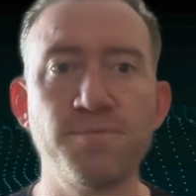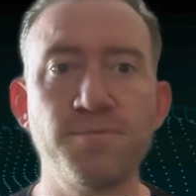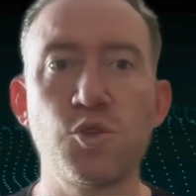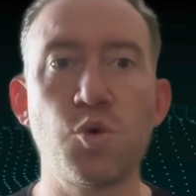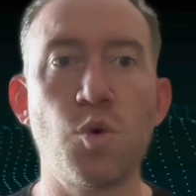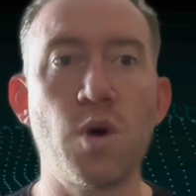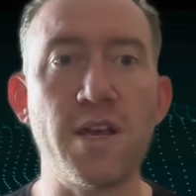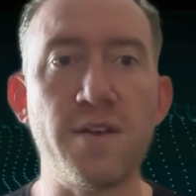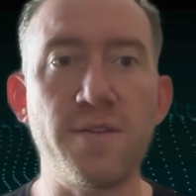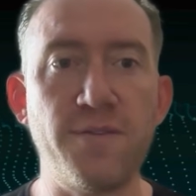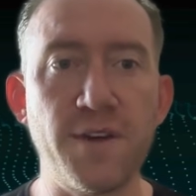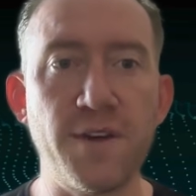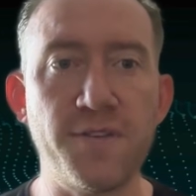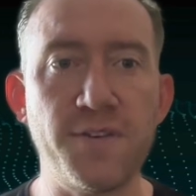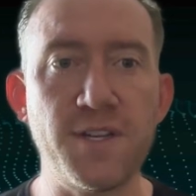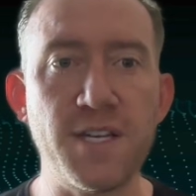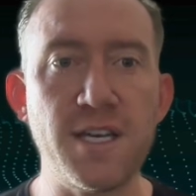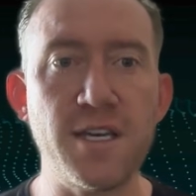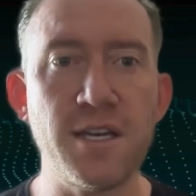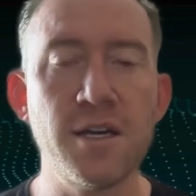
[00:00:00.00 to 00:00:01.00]

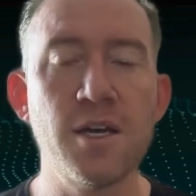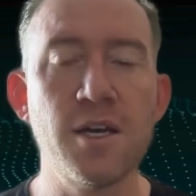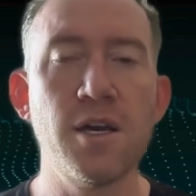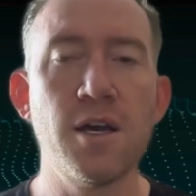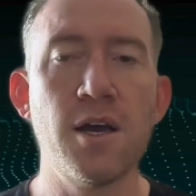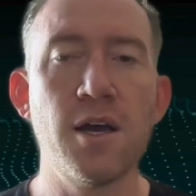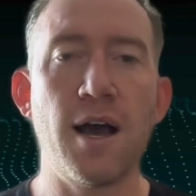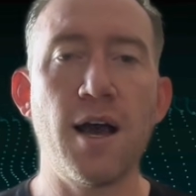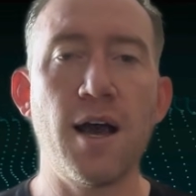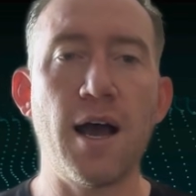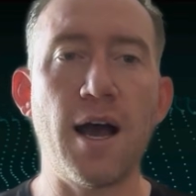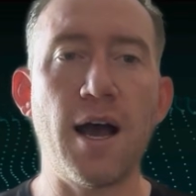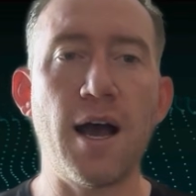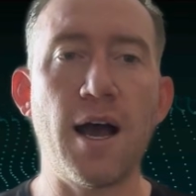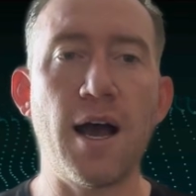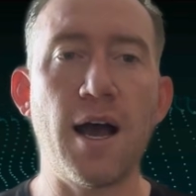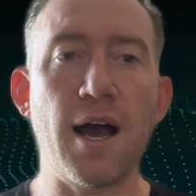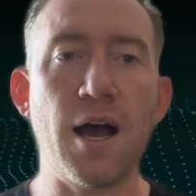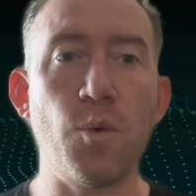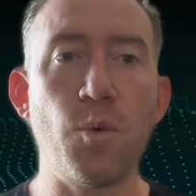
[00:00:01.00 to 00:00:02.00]
2050 uh,
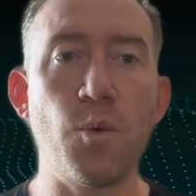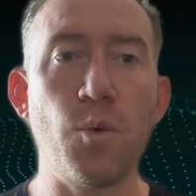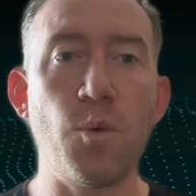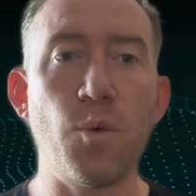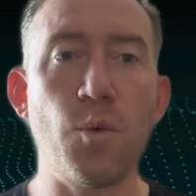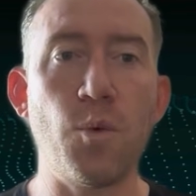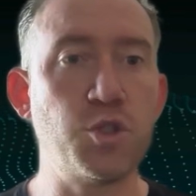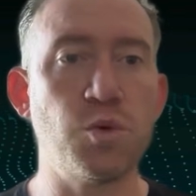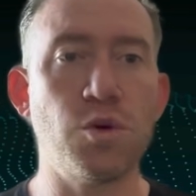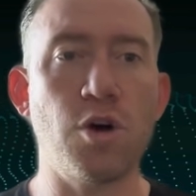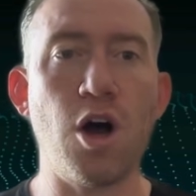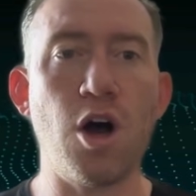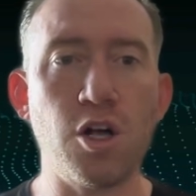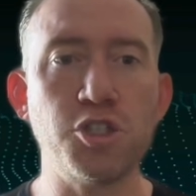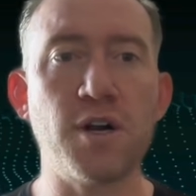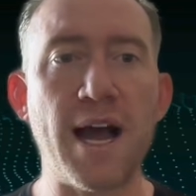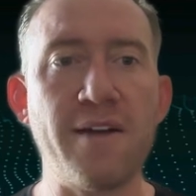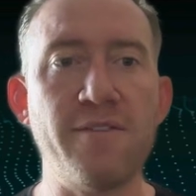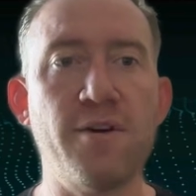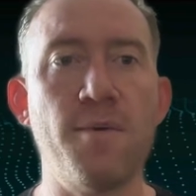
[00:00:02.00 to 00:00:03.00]
which will all
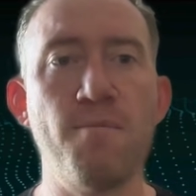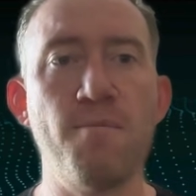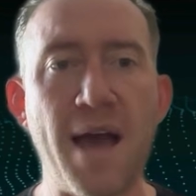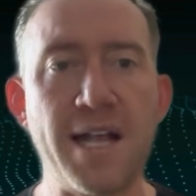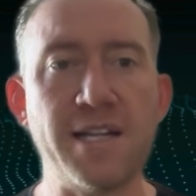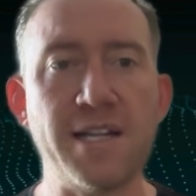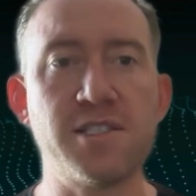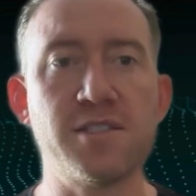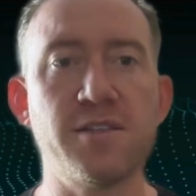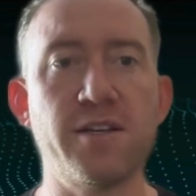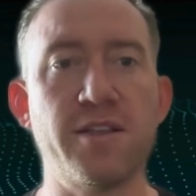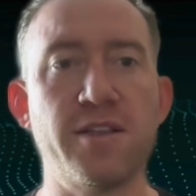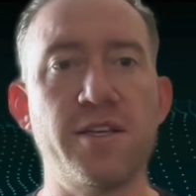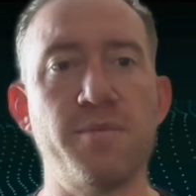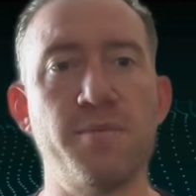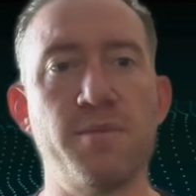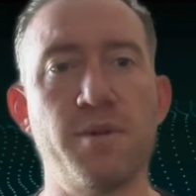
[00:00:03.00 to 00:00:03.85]
drive immense lithium